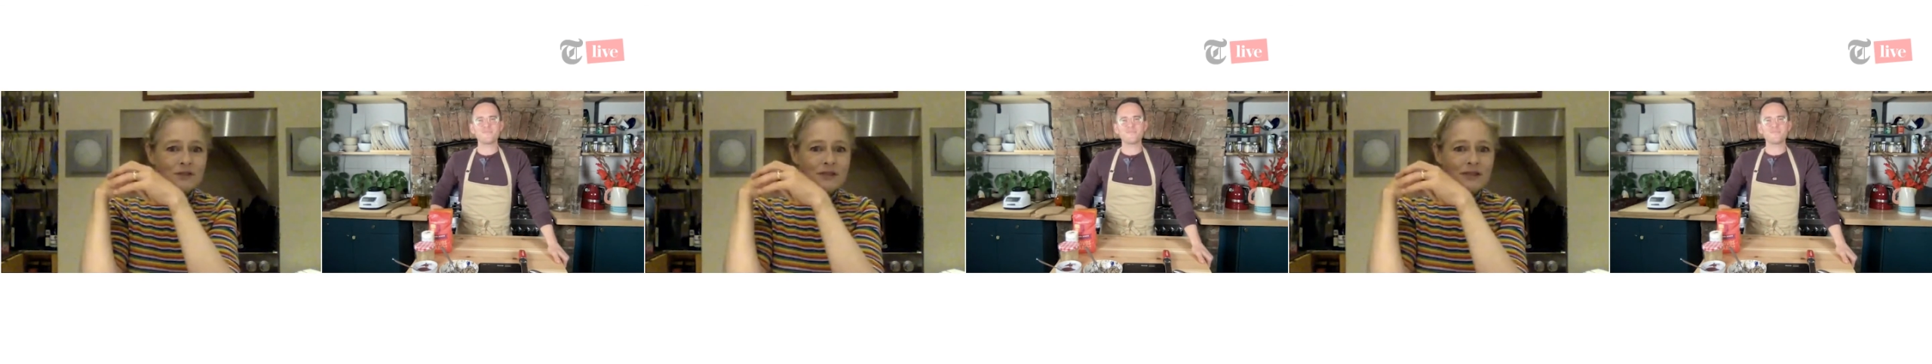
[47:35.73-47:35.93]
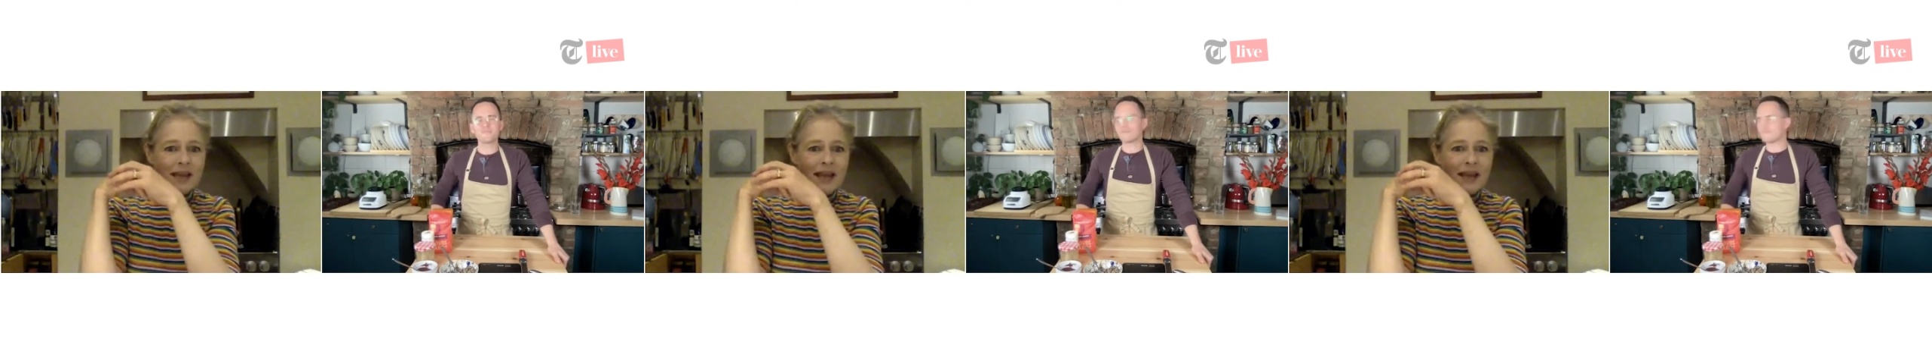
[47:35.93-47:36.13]

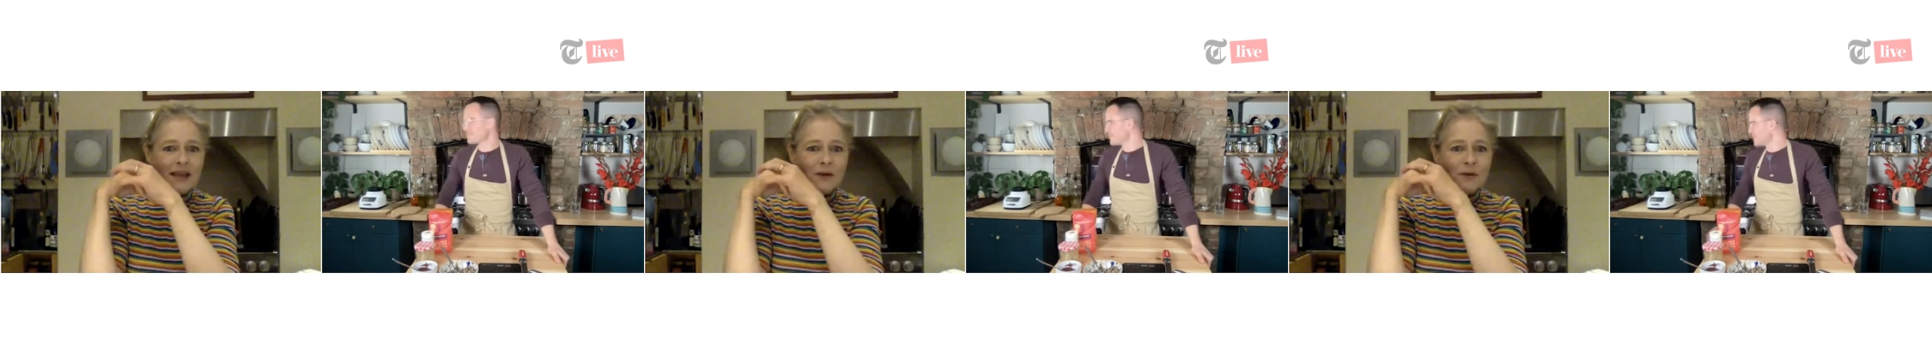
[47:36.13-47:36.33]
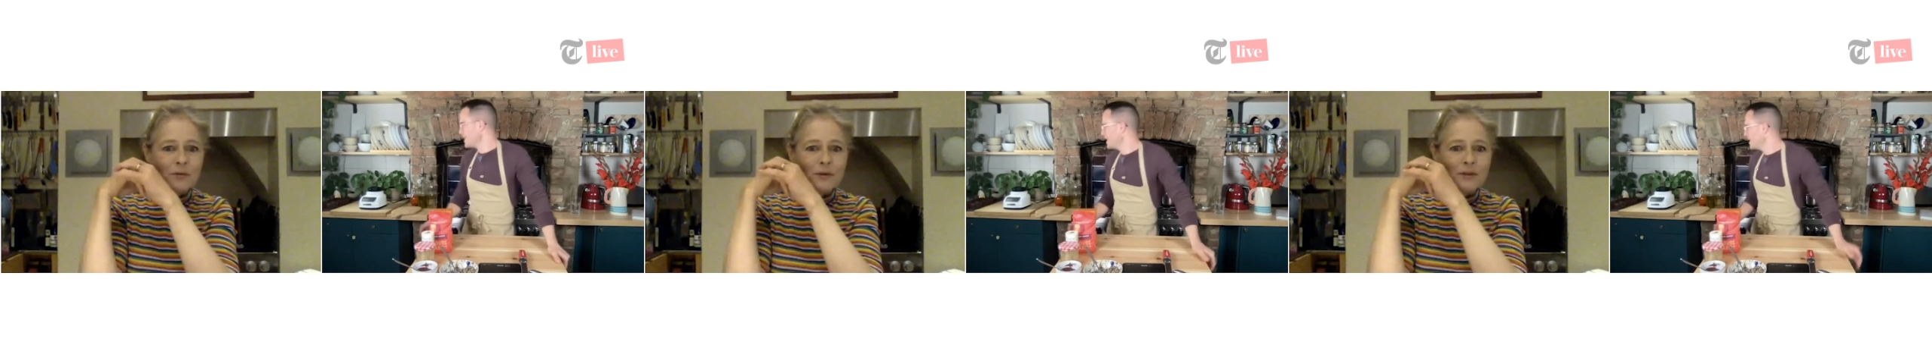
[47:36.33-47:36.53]
say?
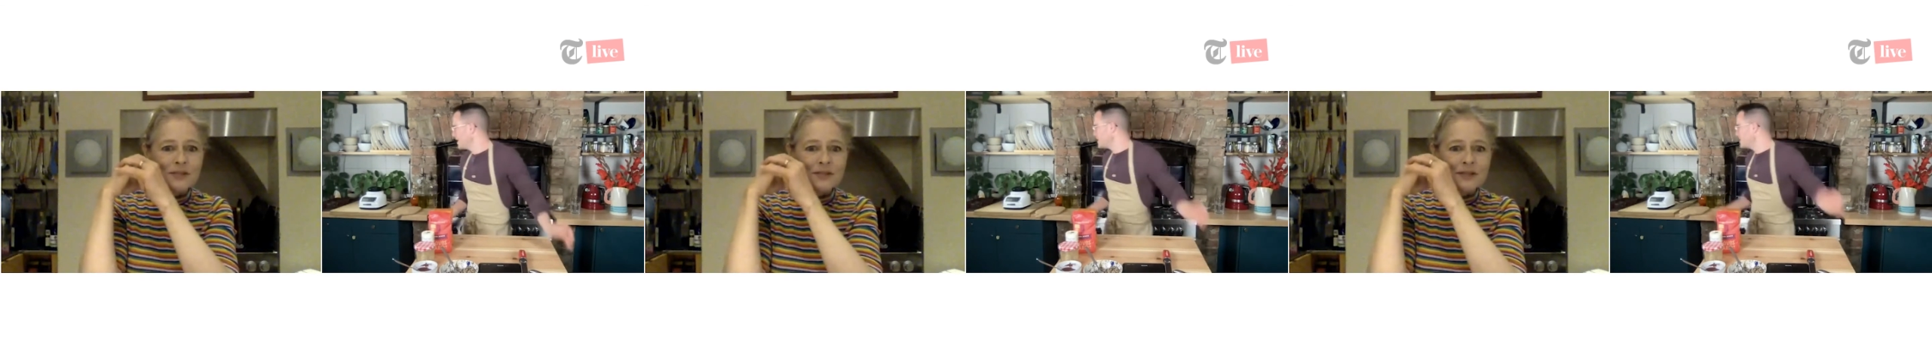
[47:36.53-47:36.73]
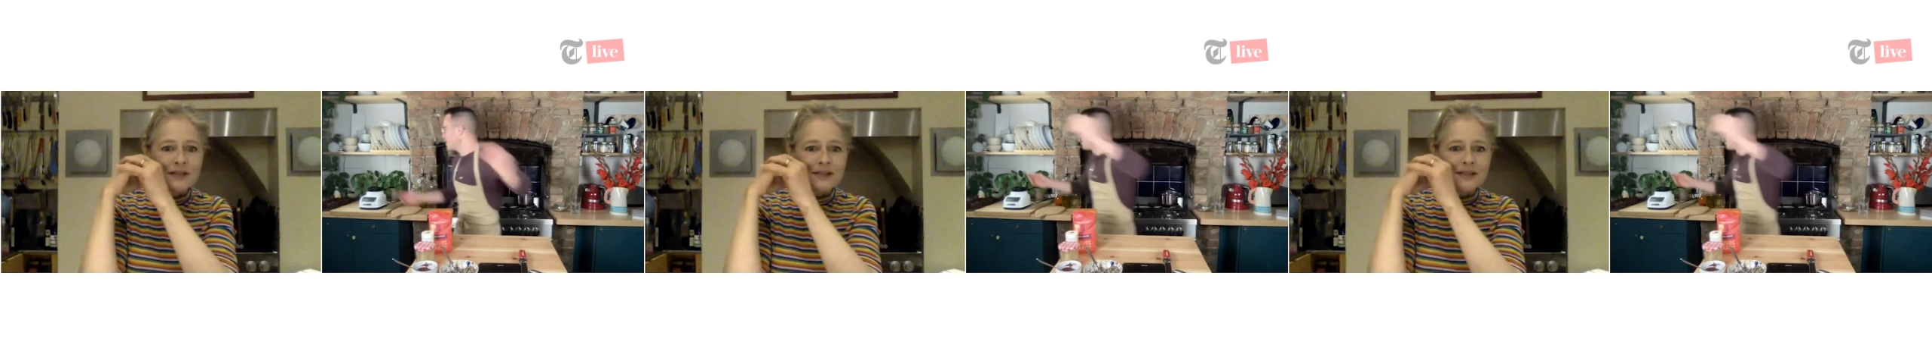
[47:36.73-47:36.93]
Or are we
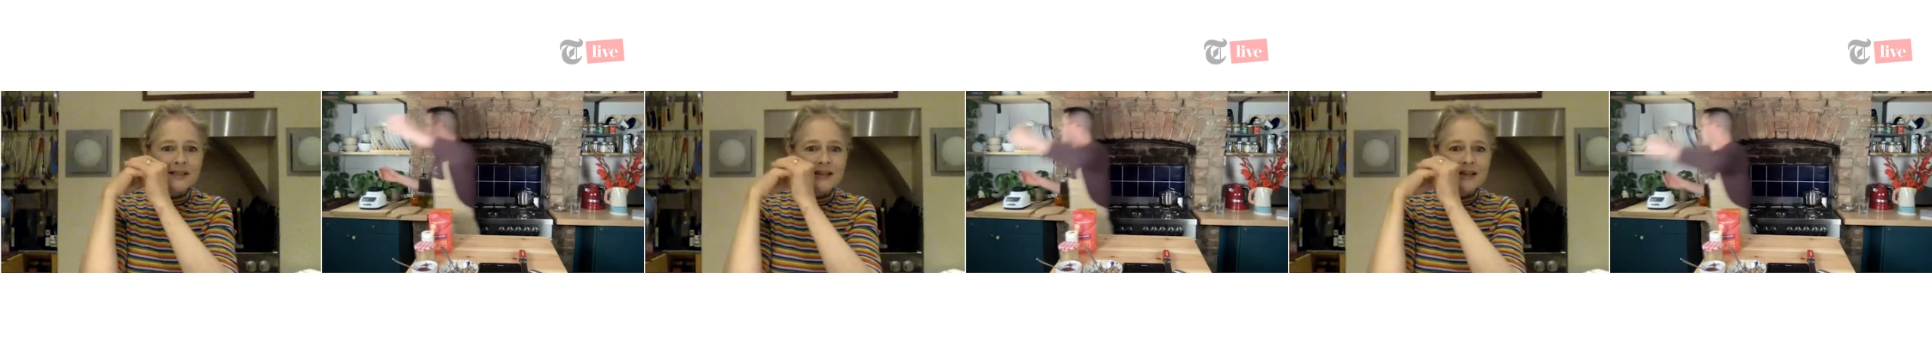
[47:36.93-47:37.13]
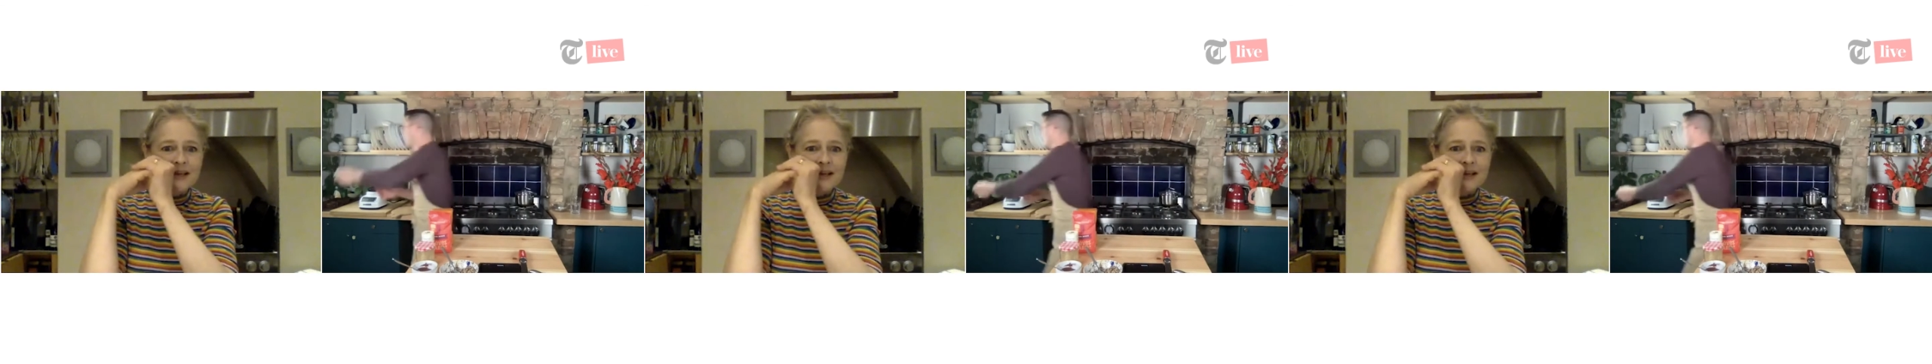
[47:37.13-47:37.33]
just going to
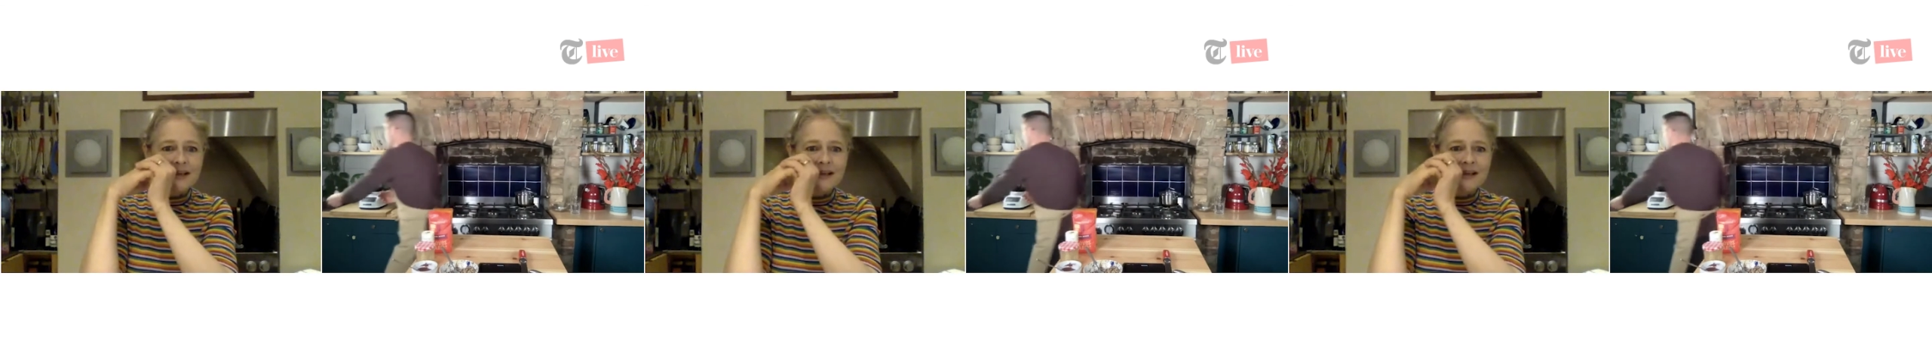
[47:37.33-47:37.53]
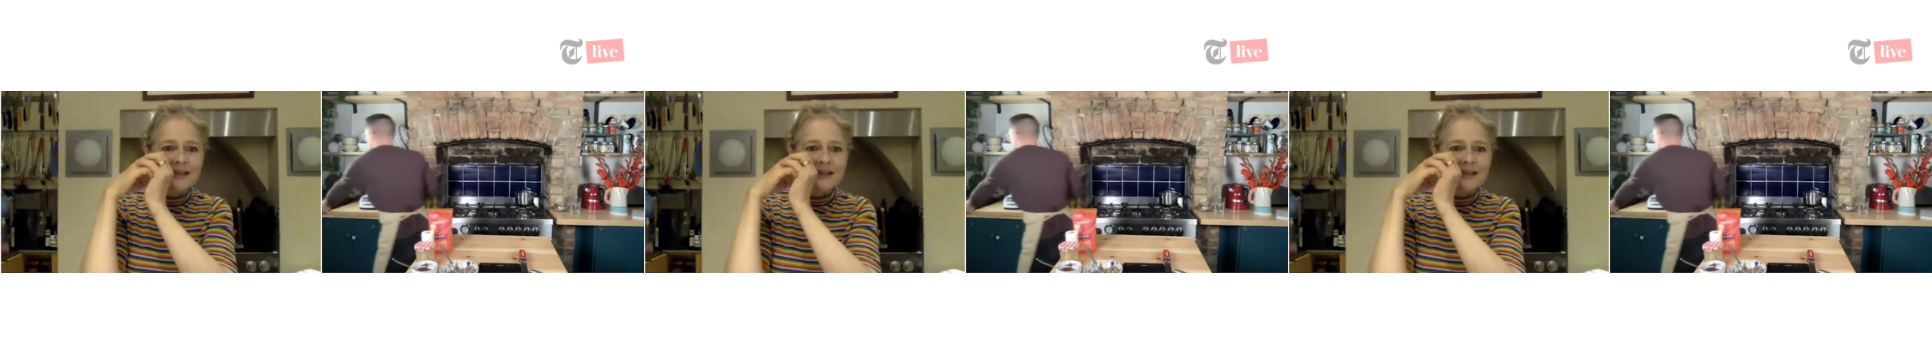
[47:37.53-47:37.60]
see?